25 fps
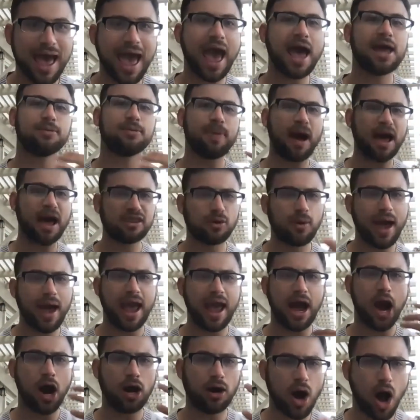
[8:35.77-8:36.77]
And by the
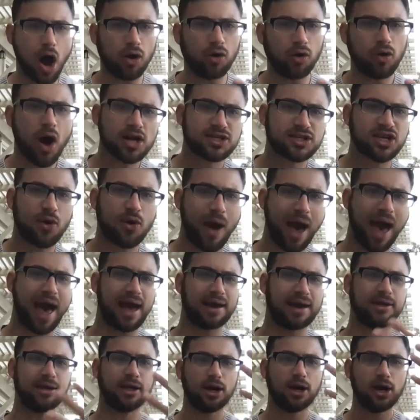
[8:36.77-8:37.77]
way, I'll also
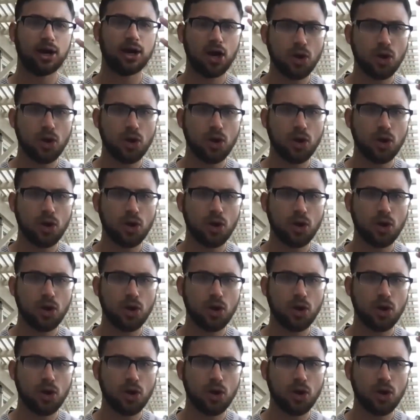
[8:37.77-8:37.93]
add,